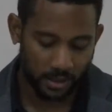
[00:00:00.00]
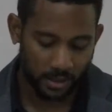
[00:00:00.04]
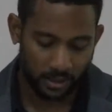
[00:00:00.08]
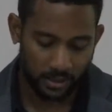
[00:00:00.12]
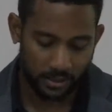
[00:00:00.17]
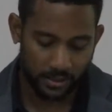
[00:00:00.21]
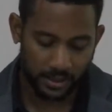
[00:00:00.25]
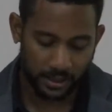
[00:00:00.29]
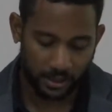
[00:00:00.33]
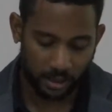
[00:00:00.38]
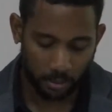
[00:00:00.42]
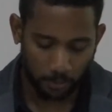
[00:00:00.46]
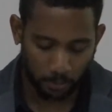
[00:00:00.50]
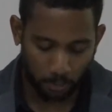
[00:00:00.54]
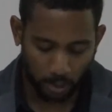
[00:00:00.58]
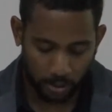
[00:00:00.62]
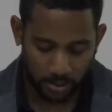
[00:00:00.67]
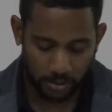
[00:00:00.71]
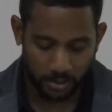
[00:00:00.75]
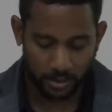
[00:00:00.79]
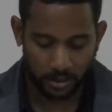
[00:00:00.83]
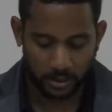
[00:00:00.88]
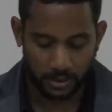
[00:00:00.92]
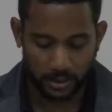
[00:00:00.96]
The second
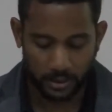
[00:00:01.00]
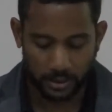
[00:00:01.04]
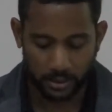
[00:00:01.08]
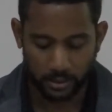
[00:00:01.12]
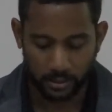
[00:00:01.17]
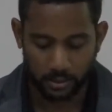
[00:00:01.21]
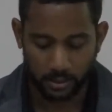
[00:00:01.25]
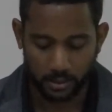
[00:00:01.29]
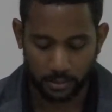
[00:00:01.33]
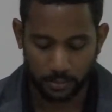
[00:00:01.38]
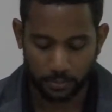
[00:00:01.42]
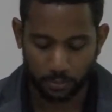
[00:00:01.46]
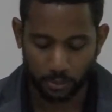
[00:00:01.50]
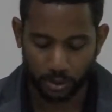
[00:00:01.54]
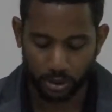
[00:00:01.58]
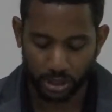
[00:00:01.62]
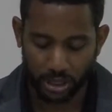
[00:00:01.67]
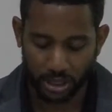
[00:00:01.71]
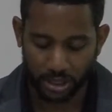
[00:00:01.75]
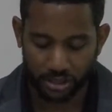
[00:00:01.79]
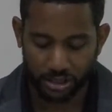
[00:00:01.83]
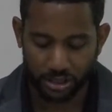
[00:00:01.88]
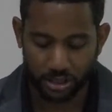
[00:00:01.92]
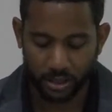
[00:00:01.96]
postulate is
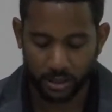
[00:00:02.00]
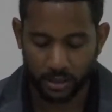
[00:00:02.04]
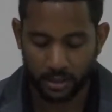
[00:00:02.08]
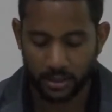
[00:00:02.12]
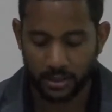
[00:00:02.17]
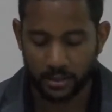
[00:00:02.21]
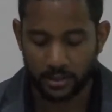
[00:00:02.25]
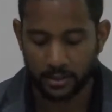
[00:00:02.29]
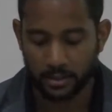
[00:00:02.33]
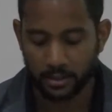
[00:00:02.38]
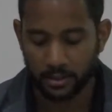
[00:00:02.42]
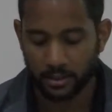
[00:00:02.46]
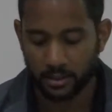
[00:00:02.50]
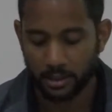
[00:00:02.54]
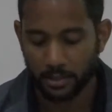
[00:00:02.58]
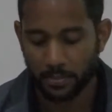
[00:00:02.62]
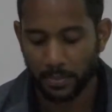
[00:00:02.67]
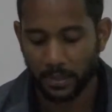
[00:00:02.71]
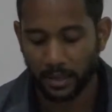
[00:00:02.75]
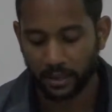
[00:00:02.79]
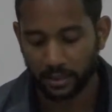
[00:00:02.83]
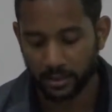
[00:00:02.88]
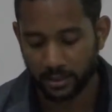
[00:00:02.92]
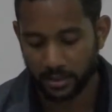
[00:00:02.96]
projection is the
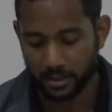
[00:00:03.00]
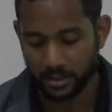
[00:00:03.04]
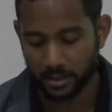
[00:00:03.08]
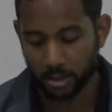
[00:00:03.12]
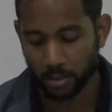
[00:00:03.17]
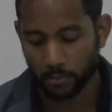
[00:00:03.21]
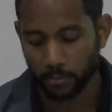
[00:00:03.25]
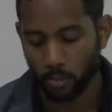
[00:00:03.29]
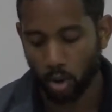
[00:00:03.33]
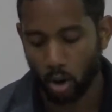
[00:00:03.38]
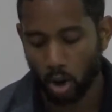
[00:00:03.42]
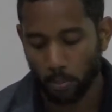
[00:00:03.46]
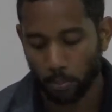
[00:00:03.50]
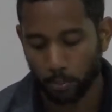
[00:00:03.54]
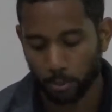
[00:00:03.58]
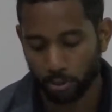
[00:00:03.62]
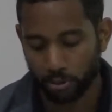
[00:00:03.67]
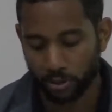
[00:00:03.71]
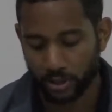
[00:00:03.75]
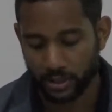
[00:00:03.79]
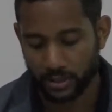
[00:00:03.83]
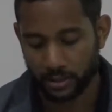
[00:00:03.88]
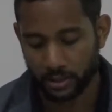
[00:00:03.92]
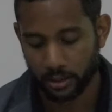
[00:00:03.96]
mechanism
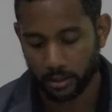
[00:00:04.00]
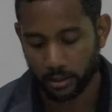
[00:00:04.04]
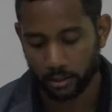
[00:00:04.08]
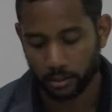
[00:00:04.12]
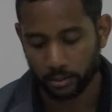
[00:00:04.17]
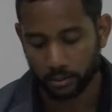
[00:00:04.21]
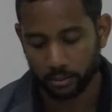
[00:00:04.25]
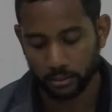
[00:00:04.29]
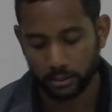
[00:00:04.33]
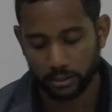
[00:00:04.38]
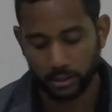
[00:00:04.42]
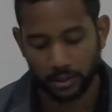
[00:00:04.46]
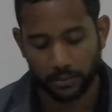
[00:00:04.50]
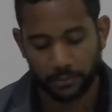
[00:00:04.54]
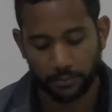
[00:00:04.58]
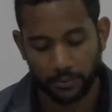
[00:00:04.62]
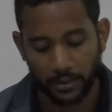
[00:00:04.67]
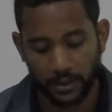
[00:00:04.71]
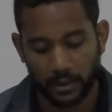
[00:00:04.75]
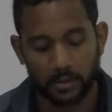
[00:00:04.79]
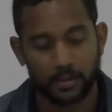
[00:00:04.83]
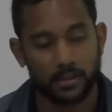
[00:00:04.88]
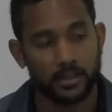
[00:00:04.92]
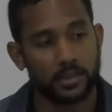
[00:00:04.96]
operating to
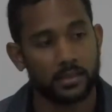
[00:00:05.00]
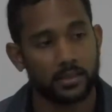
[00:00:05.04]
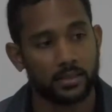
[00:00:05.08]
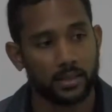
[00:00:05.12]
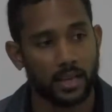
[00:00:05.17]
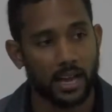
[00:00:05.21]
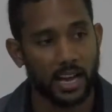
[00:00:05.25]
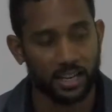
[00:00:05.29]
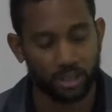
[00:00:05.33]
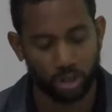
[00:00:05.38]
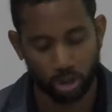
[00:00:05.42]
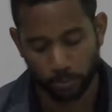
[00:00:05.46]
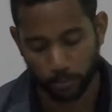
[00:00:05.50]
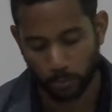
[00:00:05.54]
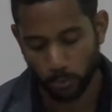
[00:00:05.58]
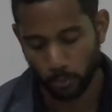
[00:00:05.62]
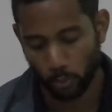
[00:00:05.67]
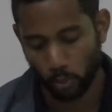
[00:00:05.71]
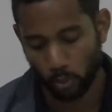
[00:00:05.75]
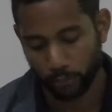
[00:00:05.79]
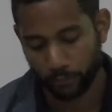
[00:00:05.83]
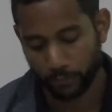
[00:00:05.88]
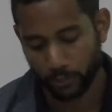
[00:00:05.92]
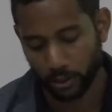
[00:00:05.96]
effect this
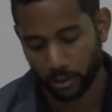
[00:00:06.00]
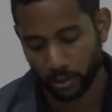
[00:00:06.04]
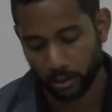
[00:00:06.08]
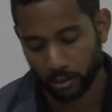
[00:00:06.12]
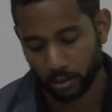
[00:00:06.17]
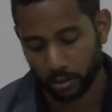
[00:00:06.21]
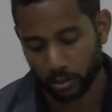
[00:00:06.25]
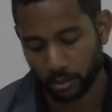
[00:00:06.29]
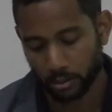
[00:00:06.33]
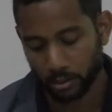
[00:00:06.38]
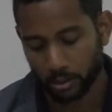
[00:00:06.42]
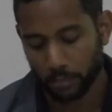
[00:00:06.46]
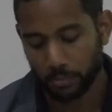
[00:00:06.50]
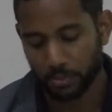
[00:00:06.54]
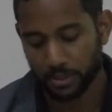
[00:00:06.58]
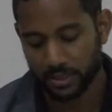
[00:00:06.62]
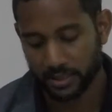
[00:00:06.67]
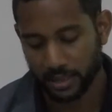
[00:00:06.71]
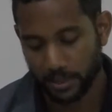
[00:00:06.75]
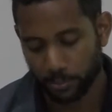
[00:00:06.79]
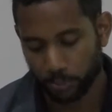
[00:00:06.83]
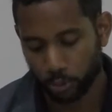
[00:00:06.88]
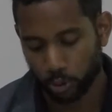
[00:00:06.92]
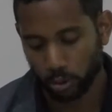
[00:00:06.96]
anthropomorphic
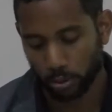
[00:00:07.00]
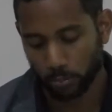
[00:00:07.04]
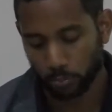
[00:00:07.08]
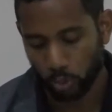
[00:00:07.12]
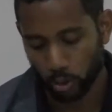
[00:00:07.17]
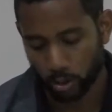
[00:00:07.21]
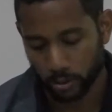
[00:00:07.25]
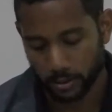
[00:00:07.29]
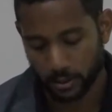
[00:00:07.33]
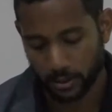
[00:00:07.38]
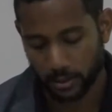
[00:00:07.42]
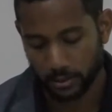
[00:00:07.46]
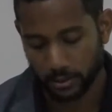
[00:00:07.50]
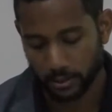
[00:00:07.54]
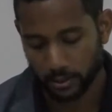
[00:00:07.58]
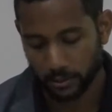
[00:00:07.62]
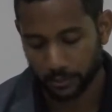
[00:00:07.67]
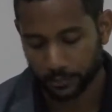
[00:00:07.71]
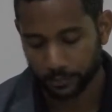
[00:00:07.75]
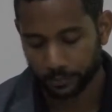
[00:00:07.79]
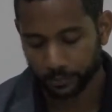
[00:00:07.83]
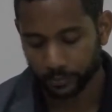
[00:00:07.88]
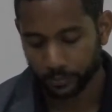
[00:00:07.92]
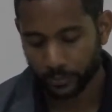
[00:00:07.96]
perceptual process,
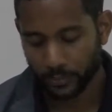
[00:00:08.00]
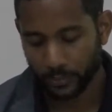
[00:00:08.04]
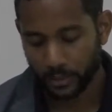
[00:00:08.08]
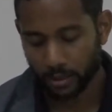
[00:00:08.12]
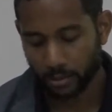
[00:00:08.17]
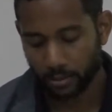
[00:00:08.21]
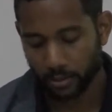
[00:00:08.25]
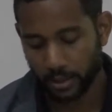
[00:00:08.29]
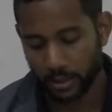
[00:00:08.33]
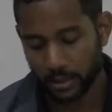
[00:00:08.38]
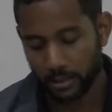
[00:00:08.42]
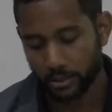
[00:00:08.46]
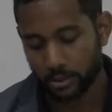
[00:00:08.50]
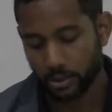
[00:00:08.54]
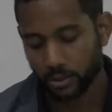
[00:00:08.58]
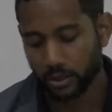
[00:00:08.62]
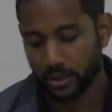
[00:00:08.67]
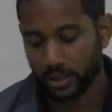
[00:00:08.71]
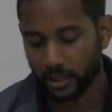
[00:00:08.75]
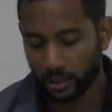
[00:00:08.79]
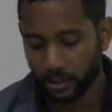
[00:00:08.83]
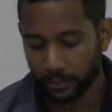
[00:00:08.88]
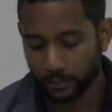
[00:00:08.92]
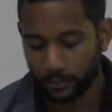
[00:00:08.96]
right? So
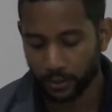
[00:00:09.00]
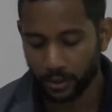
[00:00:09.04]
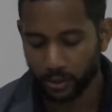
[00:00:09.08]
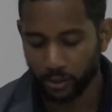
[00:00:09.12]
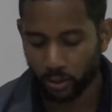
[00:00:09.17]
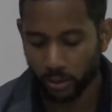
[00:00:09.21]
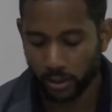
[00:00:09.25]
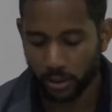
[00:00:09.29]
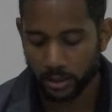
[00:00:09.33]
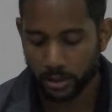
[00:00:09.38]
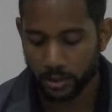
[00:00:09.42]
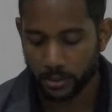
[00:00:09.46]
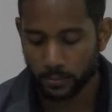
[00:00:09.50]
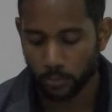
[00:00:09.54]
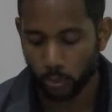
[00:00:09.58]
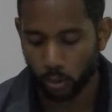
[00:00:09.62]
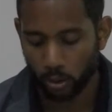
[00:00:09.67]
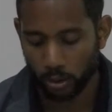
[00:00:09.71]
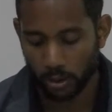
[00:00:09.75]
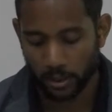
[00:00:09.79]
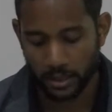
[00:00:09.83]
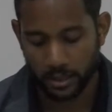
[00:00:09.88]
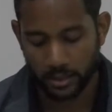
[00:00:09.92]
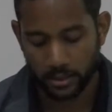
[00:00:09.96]
individuals
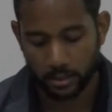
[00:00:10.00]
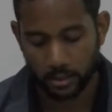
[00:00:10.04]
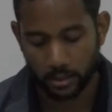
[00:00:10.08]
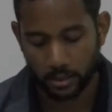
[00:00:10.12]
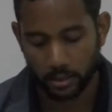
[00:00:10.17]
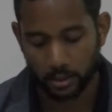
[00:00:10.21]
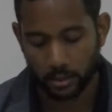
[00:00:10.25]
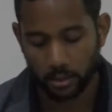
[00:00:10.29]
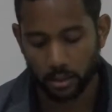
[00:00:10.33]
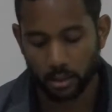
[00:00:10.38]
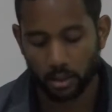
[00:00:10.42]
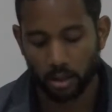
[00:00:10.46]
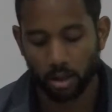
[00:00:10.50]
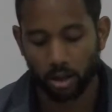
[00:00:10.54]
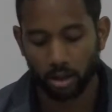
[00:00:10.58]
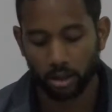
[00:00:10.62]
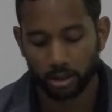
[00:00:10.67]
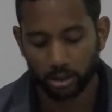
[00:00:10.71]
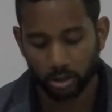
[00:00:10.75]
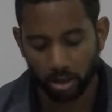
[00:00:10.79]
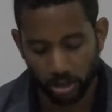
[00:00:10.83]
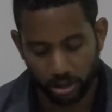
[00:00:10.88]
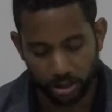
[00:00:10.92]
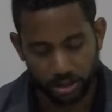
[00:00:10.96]
more or less
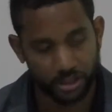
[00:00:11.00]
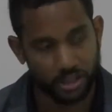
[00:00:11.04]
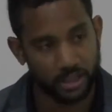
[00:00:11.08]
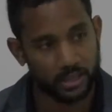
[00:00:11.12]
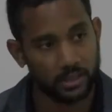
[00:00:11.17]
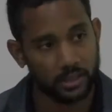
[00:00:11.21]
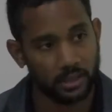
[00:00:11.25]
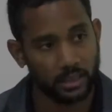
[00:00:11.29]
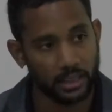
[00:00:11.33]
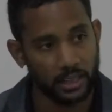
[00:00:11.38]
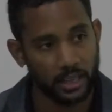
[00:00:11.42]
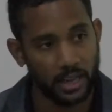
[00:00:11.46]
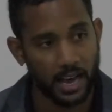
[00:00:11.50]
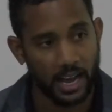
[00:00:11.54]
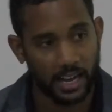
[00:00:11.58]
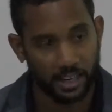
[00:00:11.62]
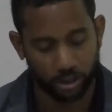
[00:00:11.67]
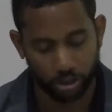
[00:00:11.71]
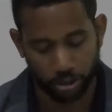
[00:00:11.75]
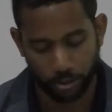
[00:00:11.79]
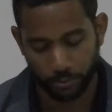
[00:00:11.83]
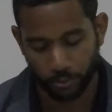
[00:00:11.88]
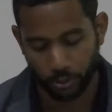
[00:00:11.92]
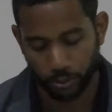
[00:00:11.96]
unconsciously
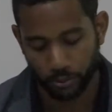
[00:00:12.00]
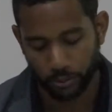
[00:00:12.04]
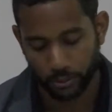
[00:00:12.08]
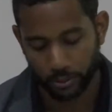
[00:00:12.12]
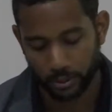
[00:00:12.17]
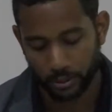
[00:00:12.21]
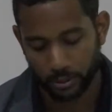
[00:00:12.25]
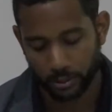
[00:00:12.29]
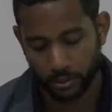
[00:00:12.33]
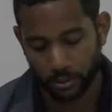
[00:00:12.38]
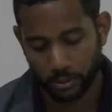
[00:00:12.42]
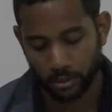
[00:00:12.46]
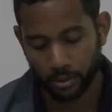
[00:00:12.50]
attribute